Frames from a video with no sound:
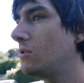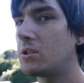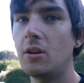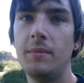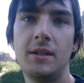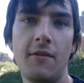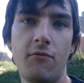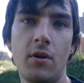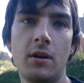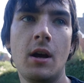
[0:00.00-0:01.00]
It's going to be
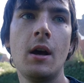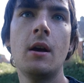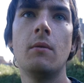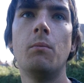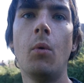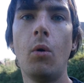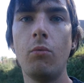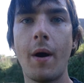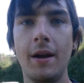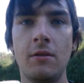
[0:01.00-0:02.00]
different, more
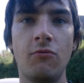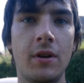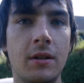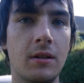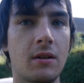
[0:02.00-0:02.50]
rain and wind at